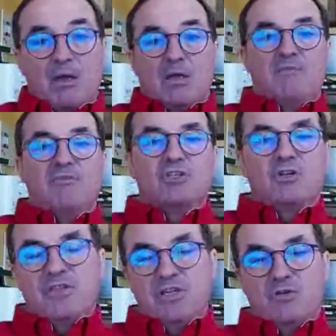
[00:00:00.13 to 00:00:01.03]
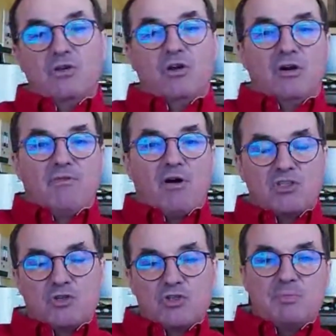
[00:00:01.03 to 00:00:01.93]
Inversion of the yield curve
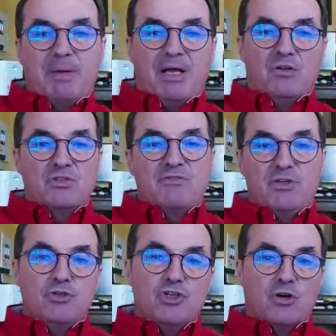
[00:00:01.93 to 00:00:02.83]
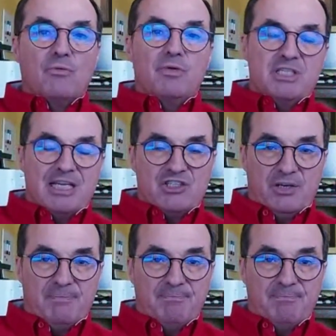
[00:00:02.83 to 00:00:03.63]
also spells future recession.